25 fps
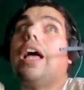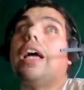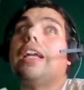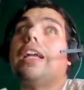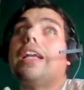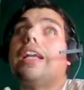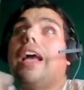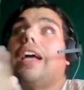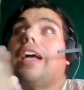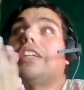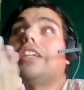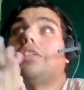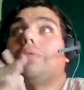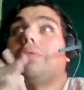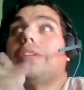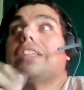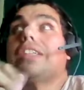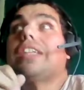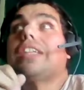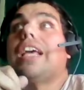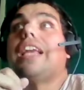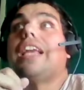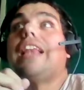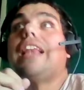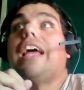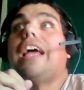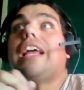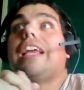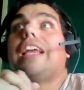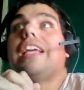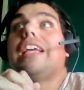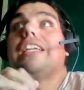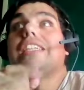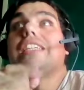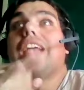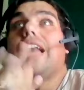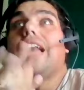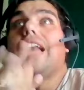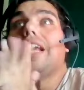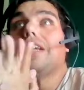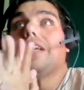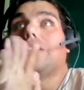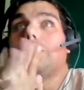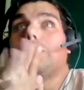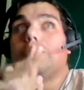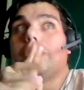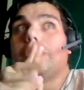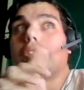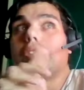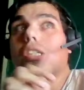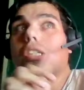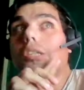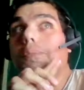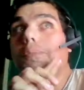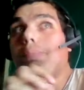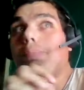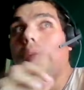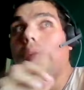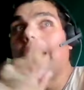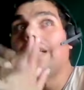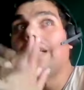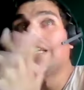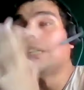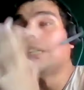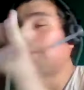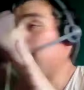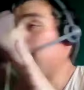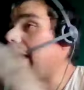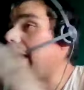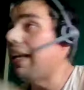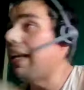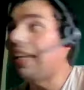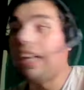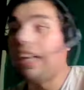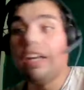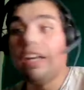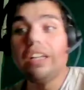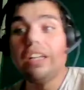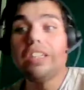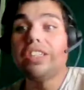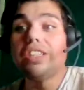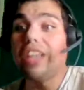Now, I just want to say that he's had a career sp- spanning